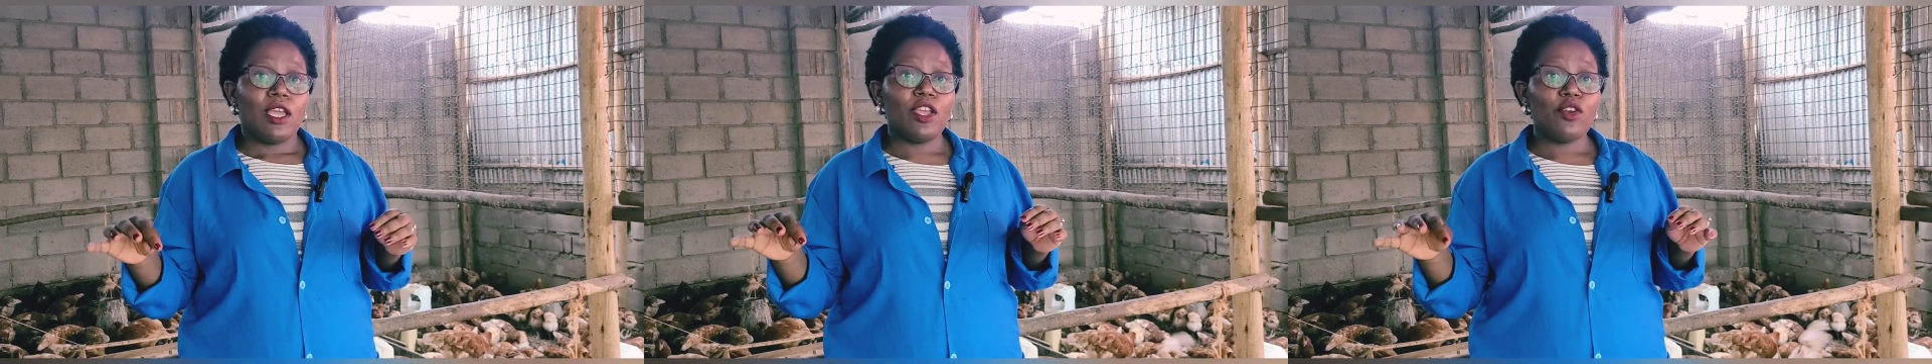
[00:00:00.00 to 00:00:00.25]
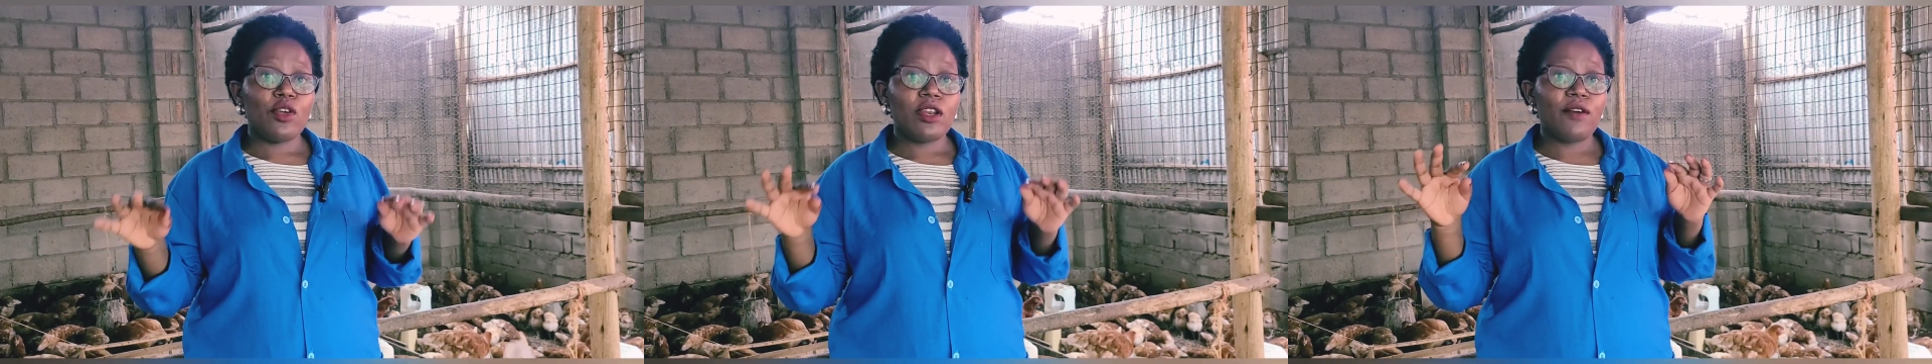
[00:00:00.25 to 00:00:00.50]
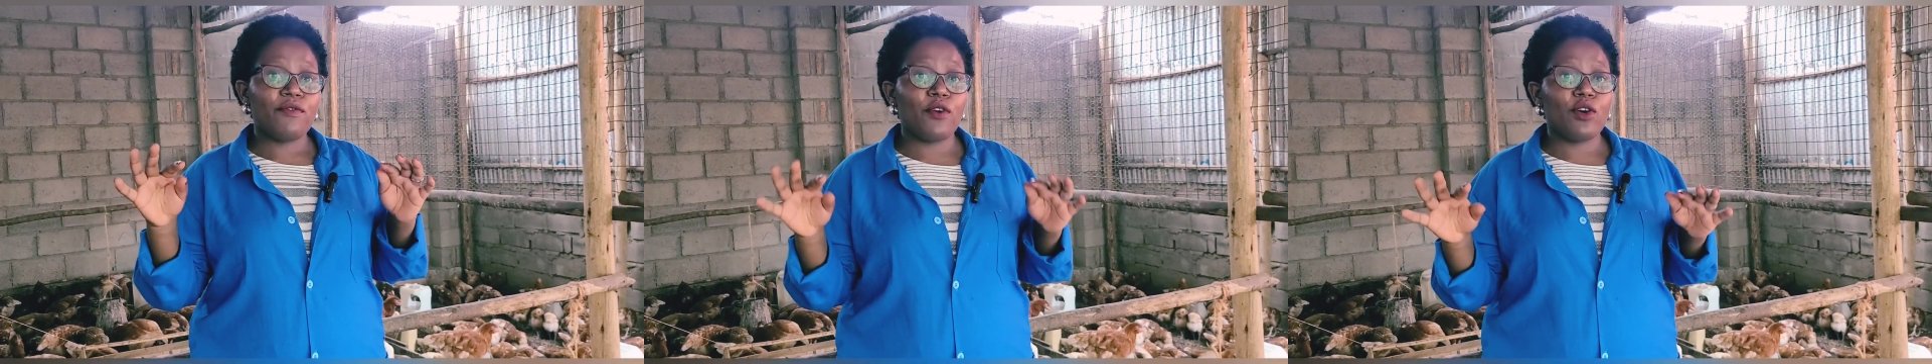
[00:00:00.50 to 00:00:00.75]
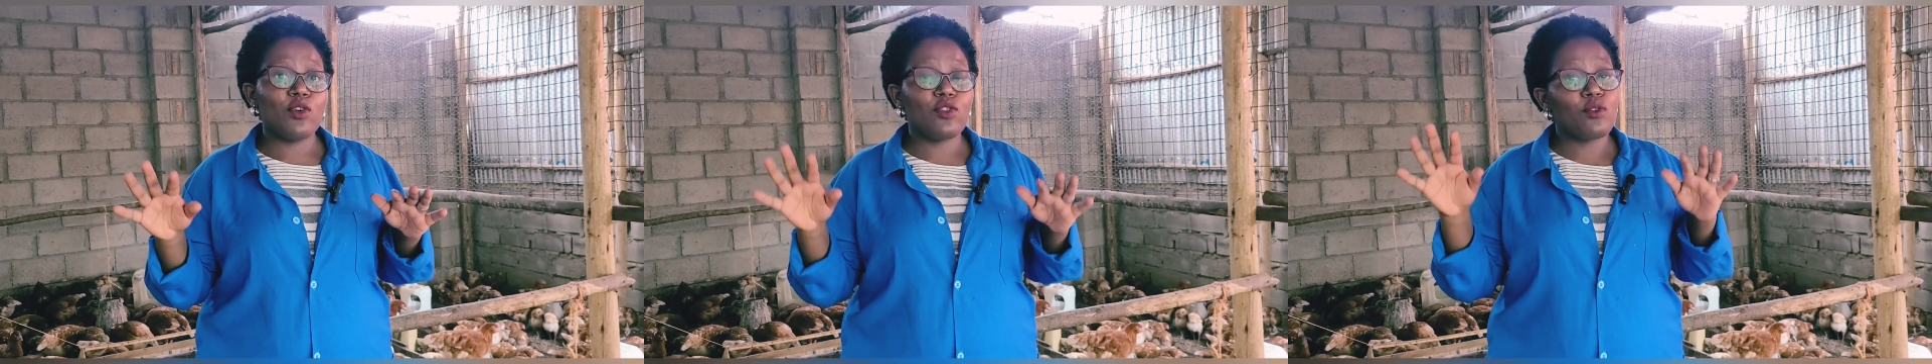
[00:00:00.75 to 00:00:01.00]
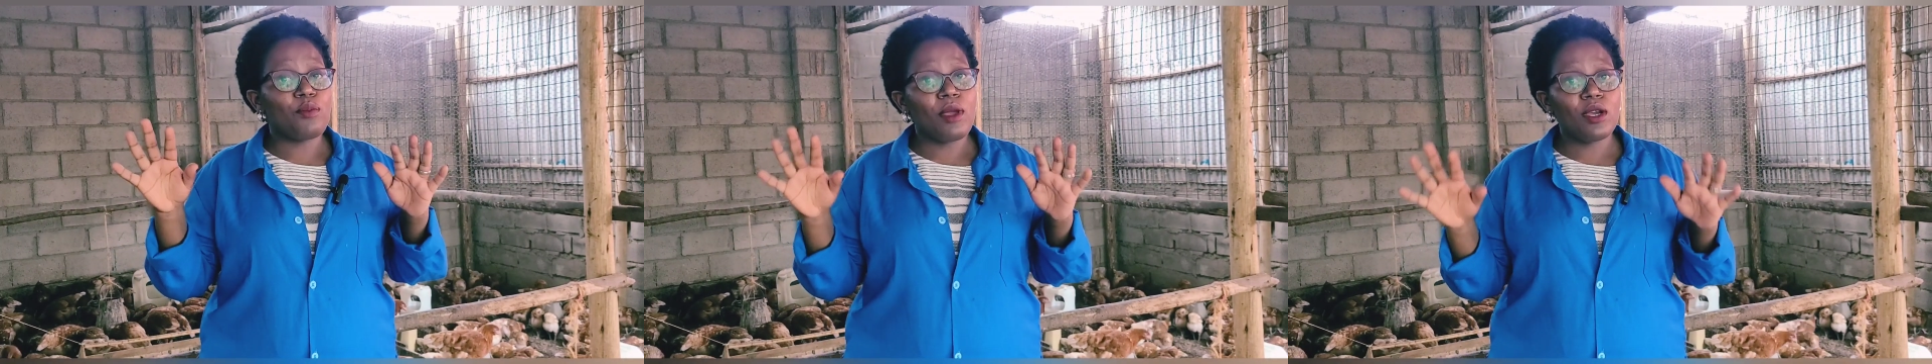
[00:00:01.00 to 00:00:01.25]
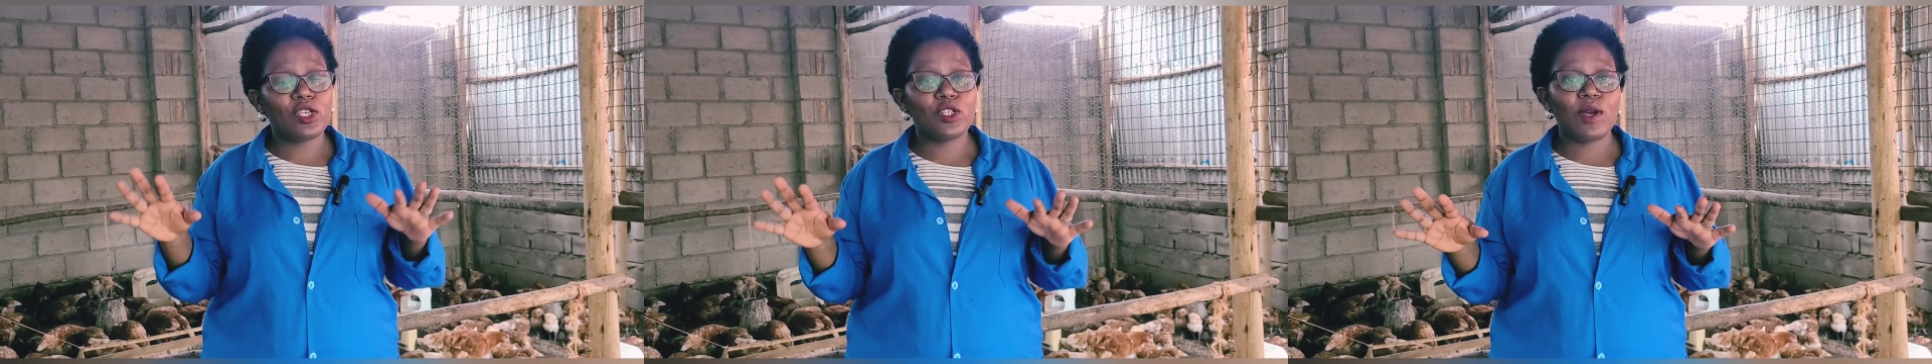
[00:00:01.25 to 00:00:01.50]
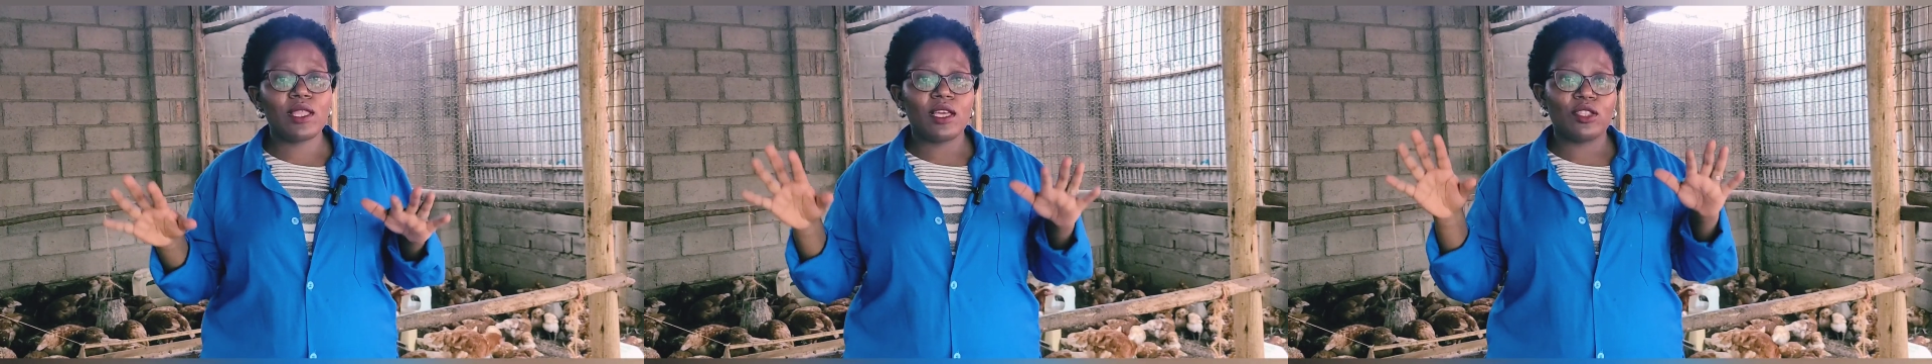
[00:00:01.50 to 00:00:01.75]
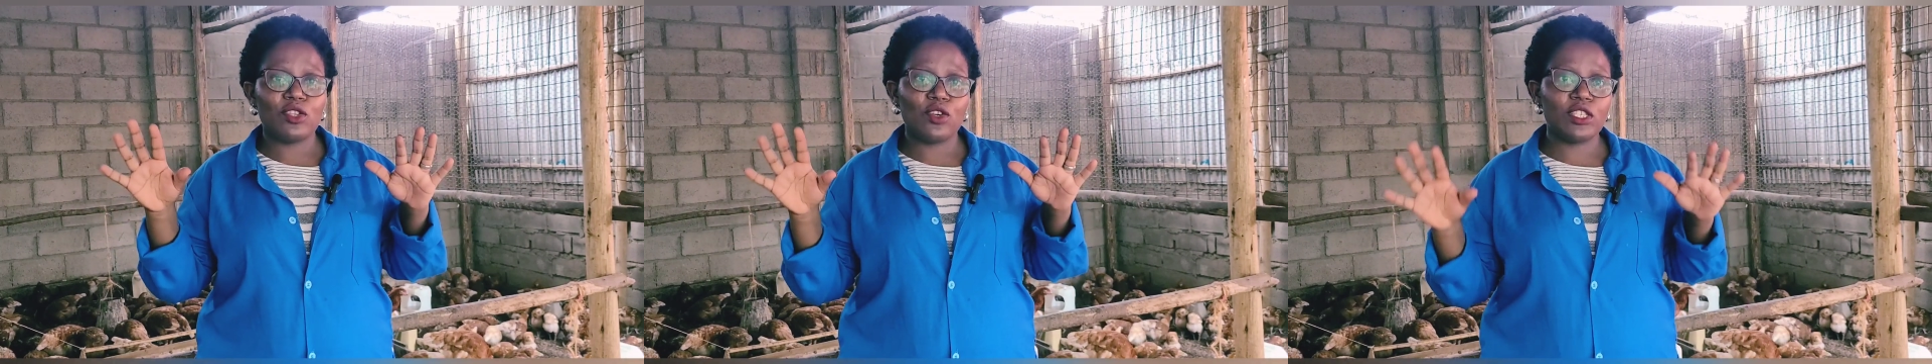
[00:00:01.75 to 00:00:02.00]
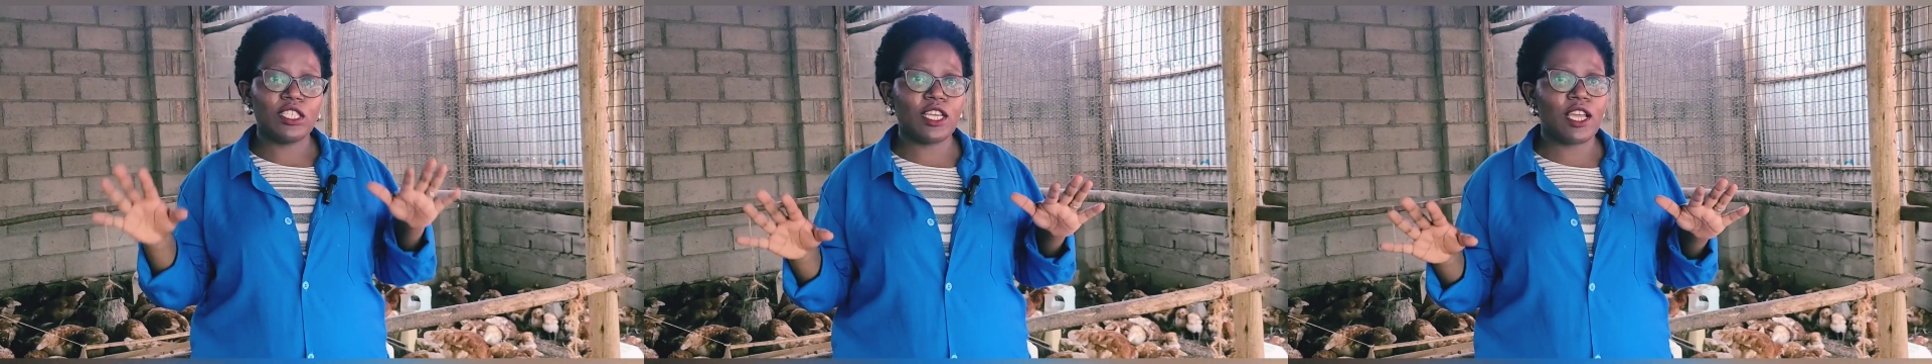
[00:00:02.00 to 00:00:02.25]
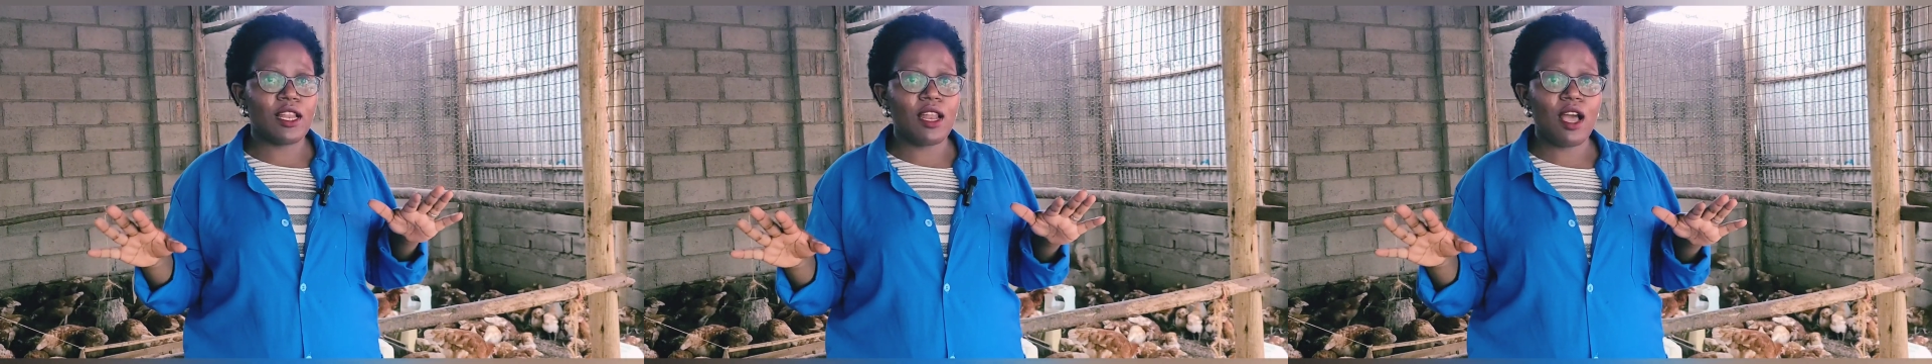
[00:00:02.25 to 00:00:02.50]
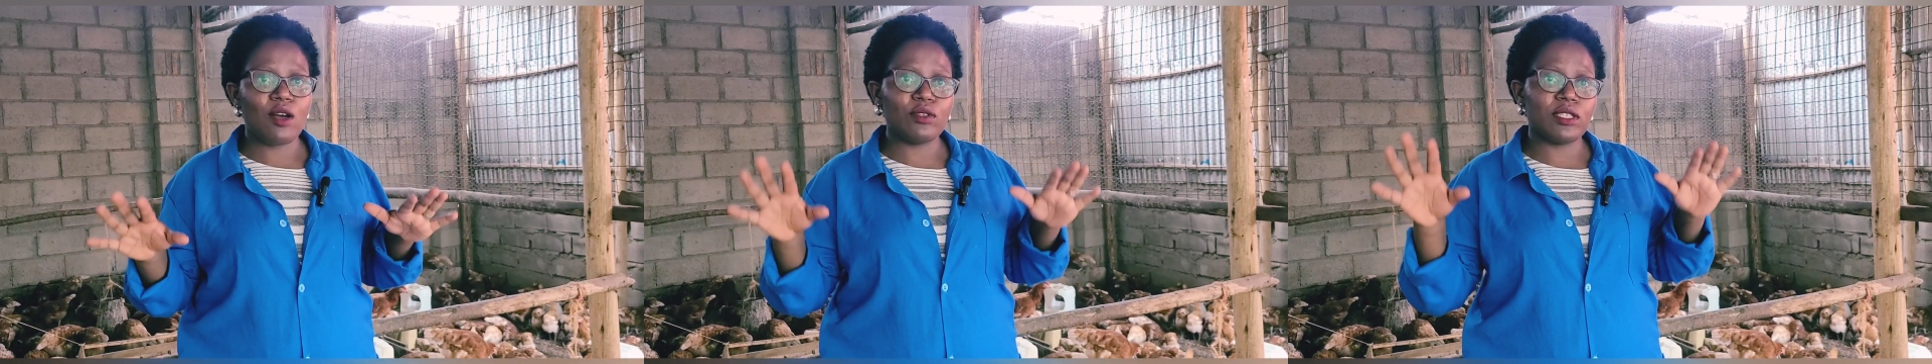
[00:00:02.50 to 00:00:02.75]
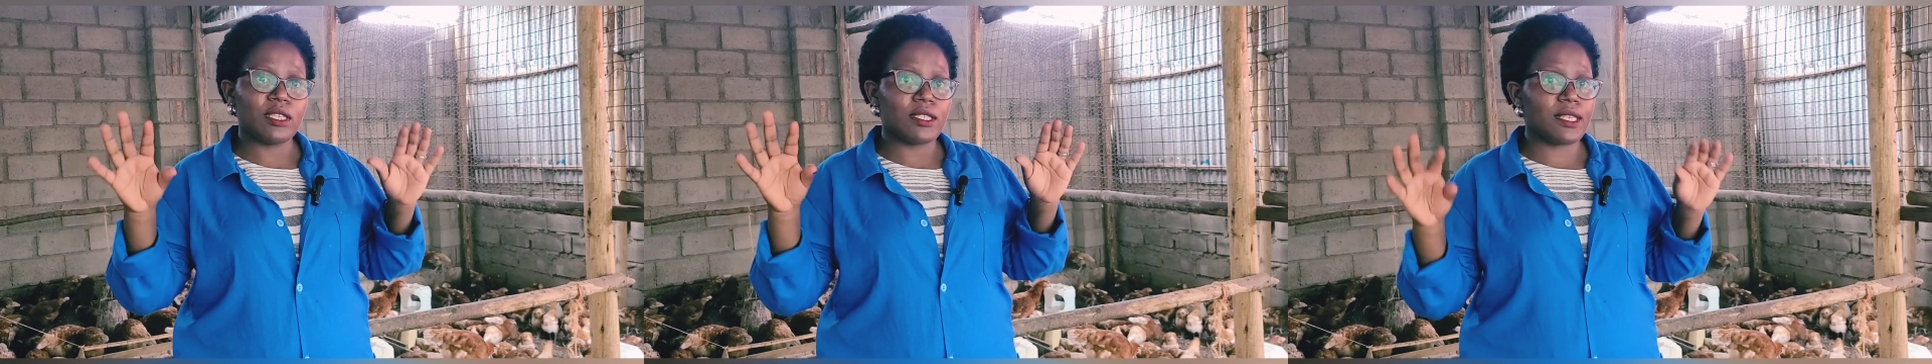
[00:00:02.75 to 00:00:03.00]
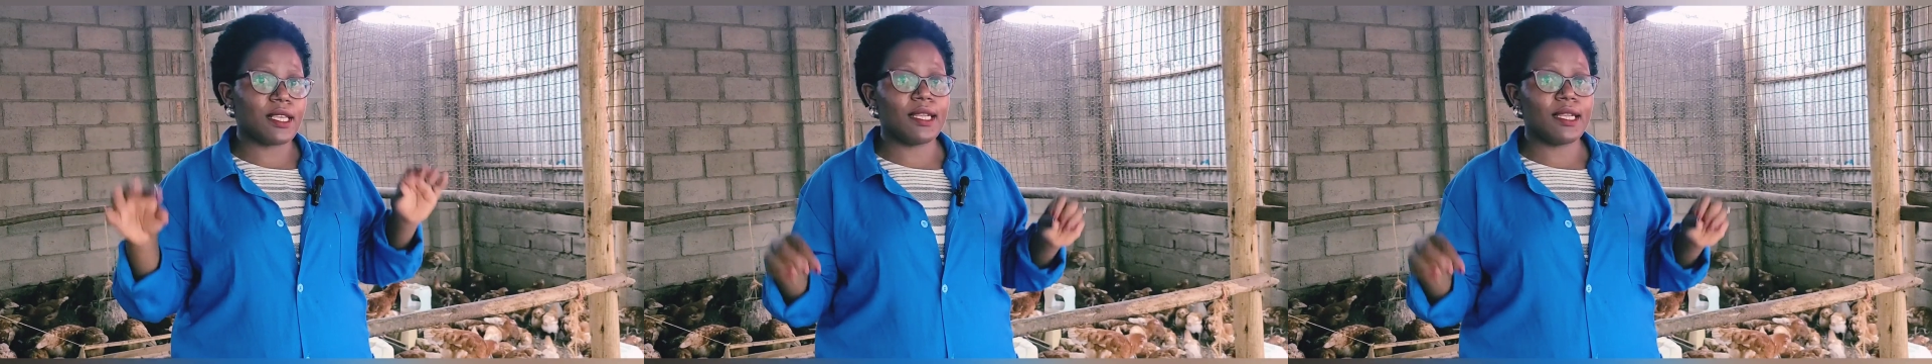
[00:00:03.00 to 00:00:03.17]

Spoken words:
in order for you to make sure that your chicken house is